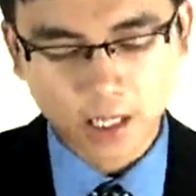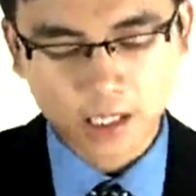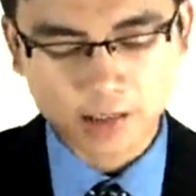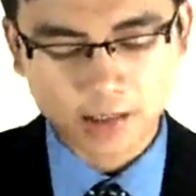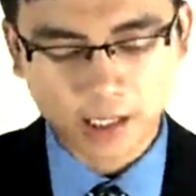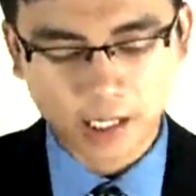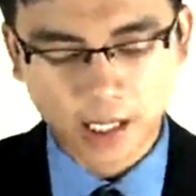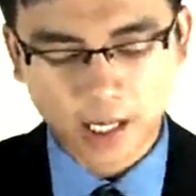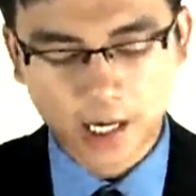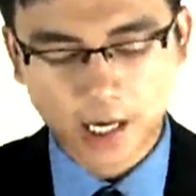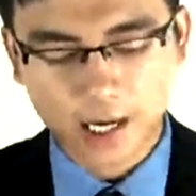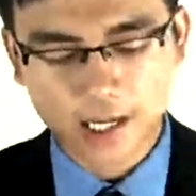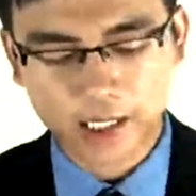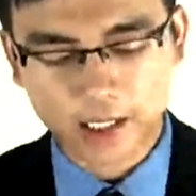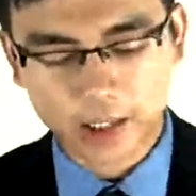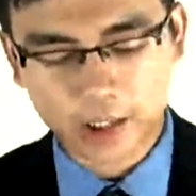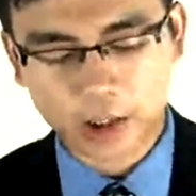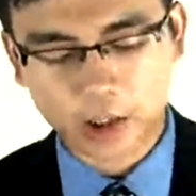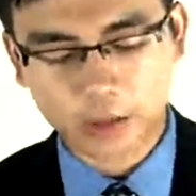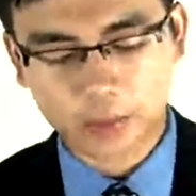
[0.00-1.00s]
as a
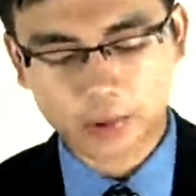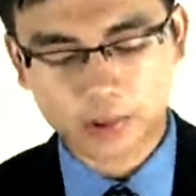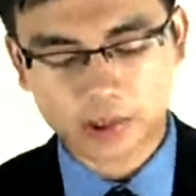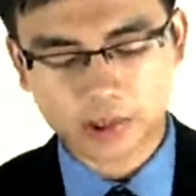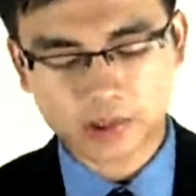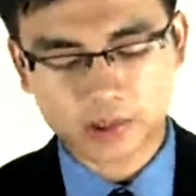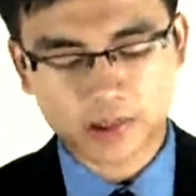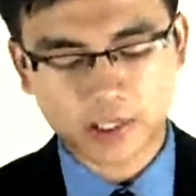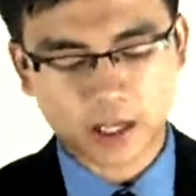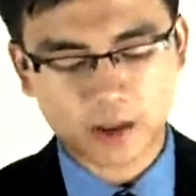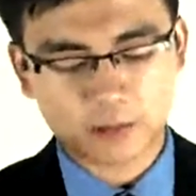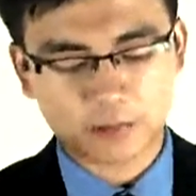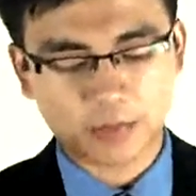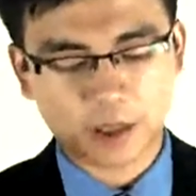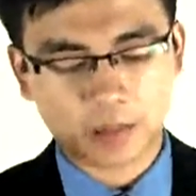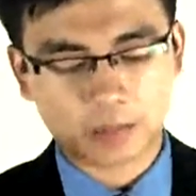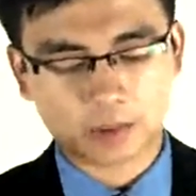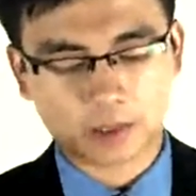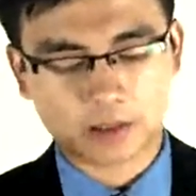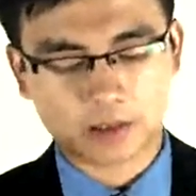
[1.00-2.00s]
highly competent
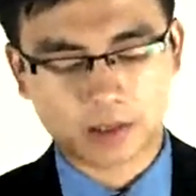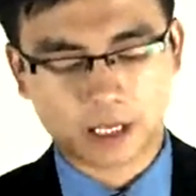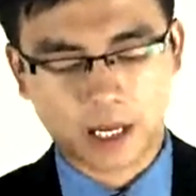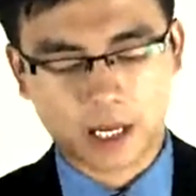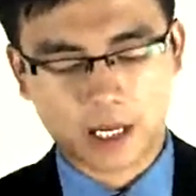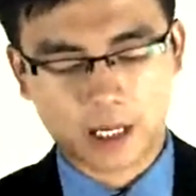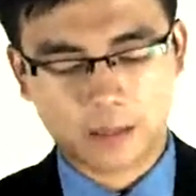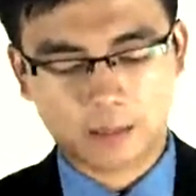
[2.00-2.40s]
self-published